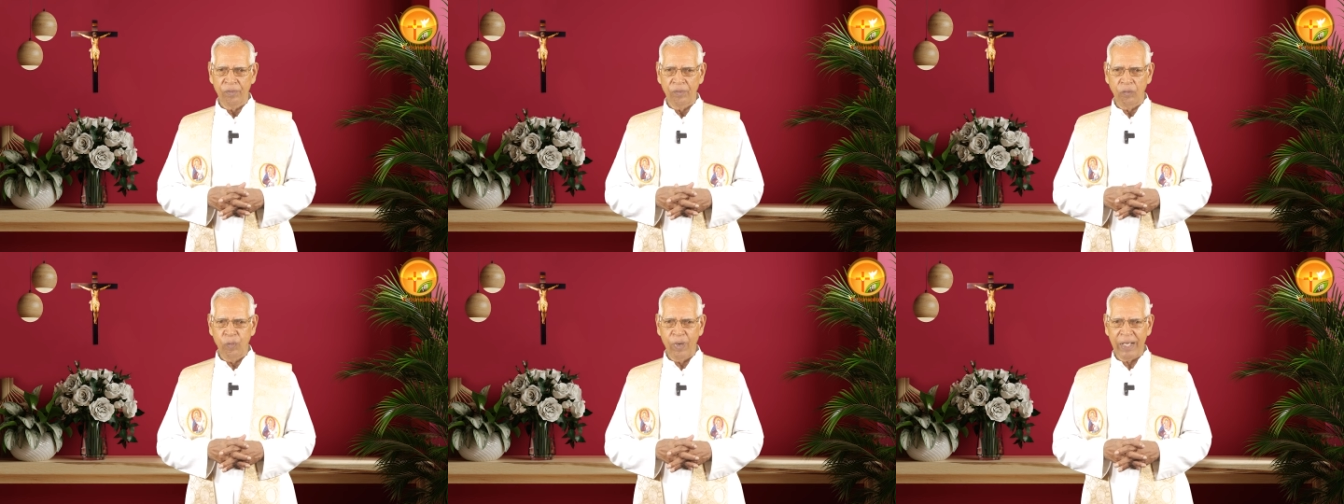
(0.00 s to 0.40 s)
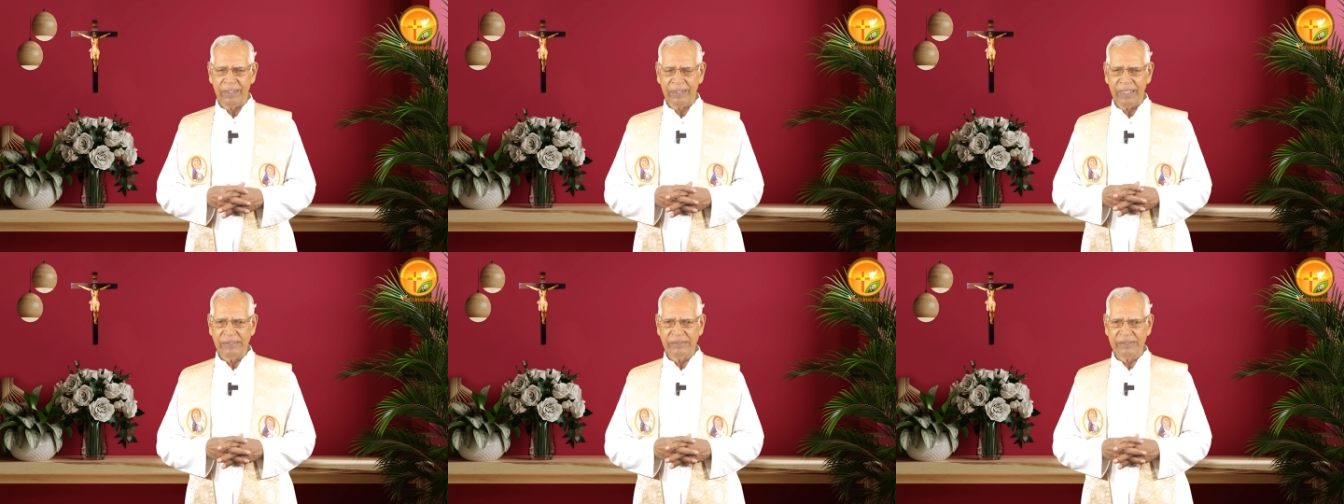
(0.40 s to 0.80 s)
who are
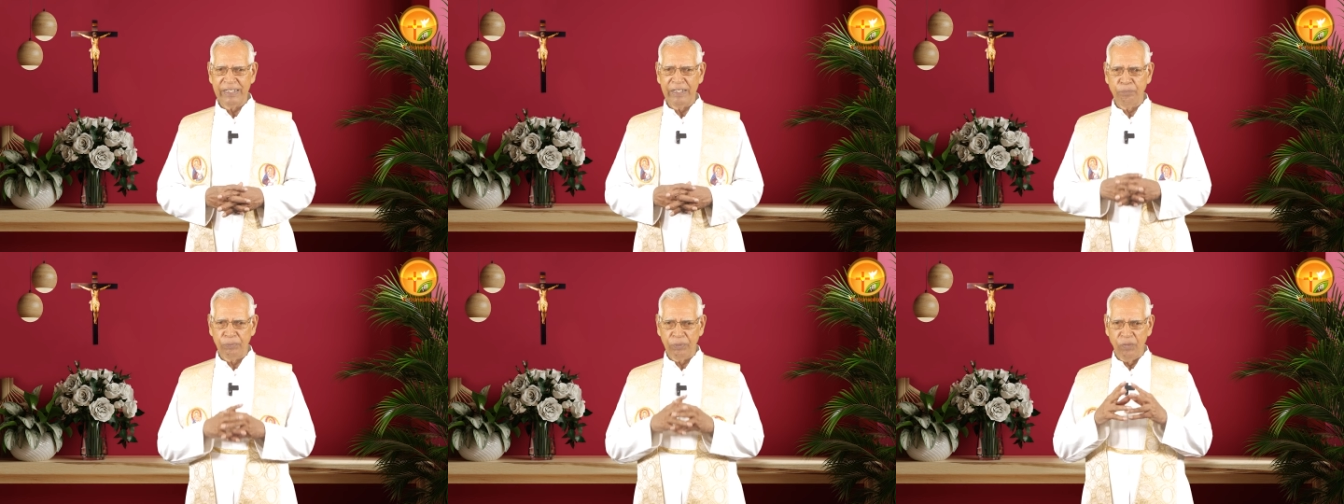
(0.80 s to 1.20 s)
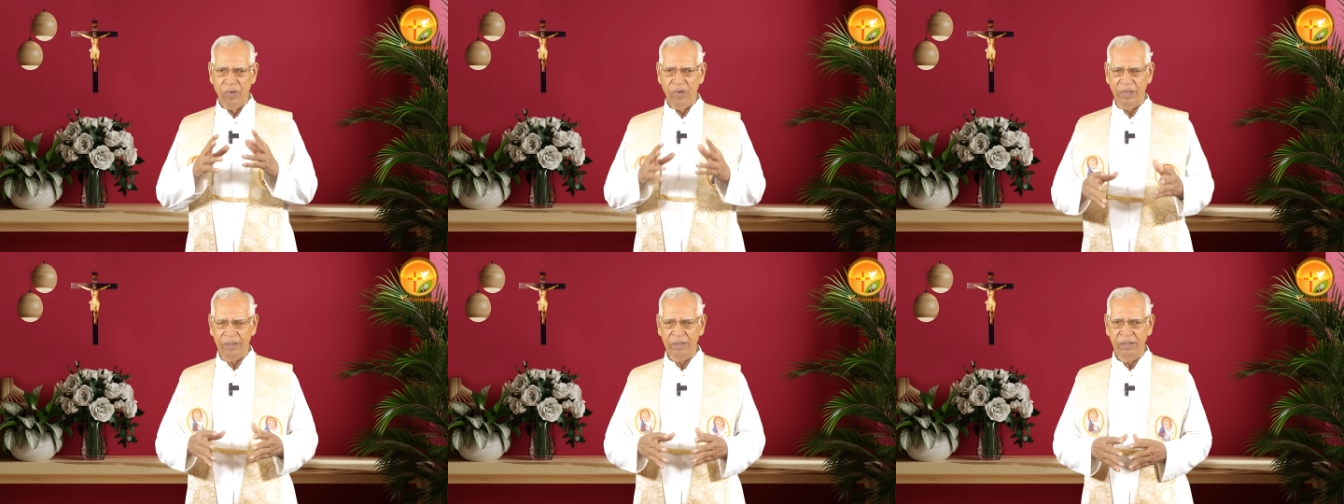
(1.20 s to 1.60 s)
considered
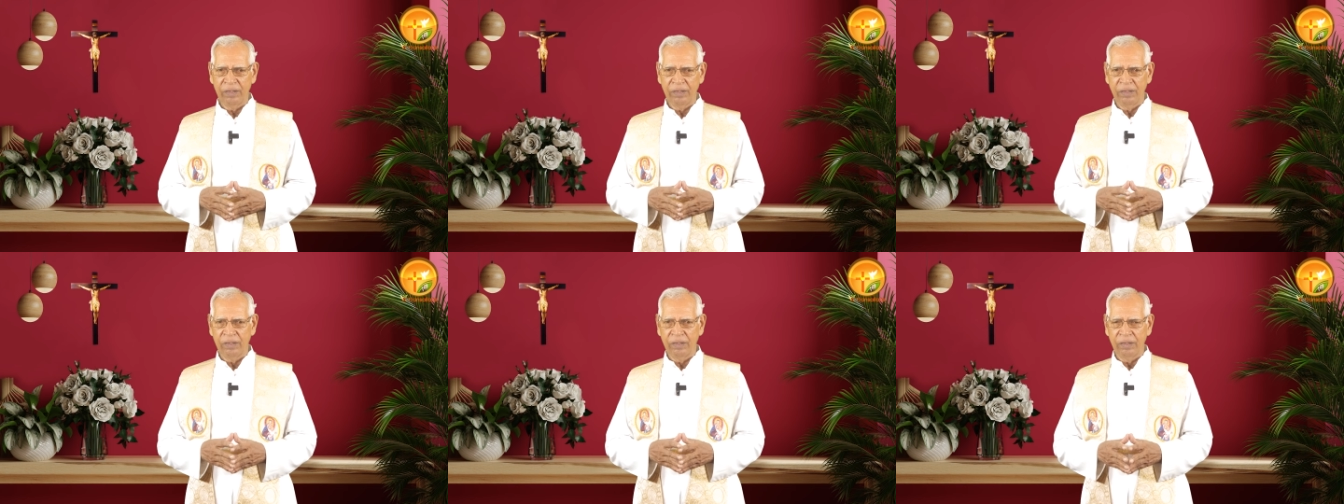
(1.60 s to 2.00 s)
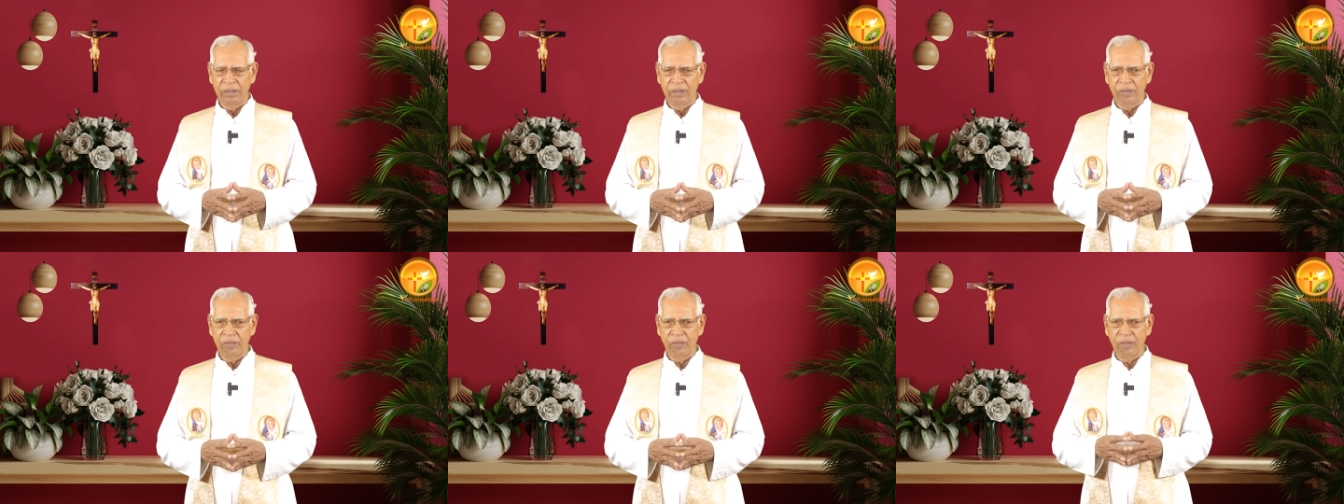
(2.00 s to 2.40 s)
poor
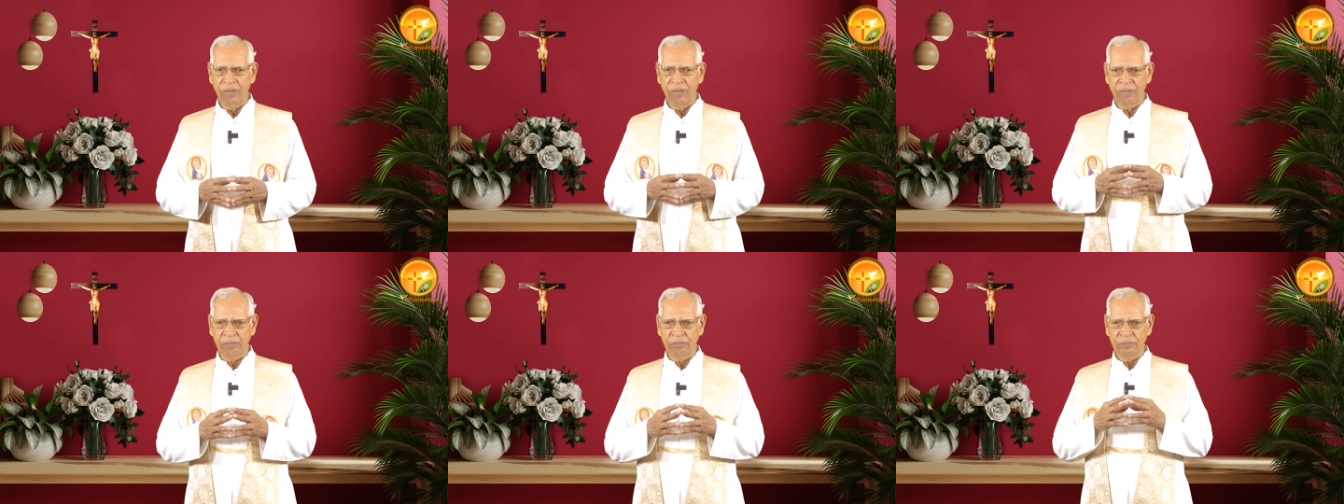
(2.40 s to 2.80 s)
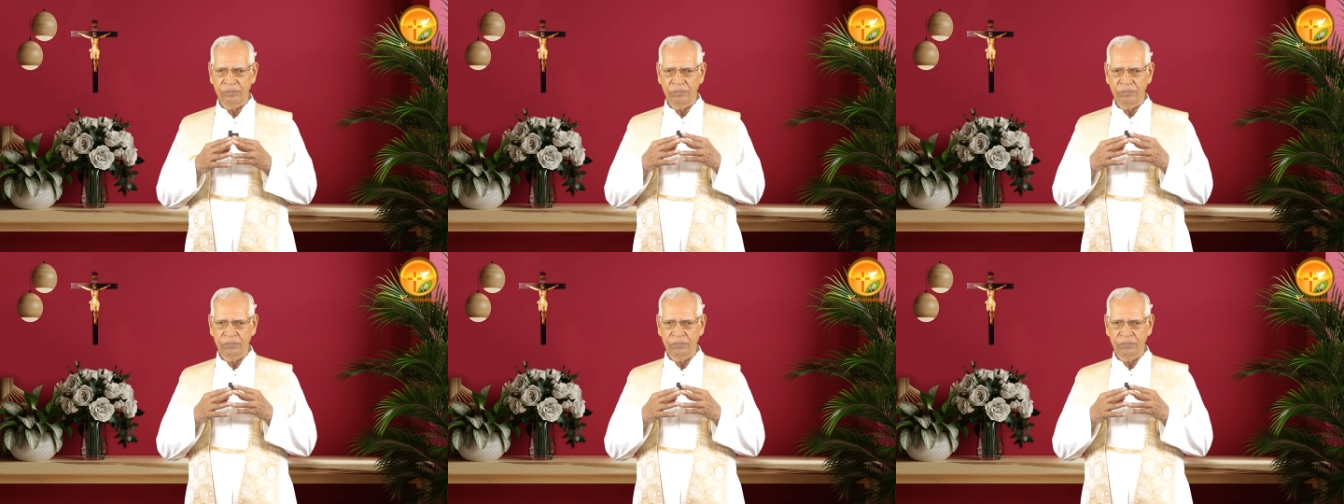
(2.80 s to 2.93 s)
or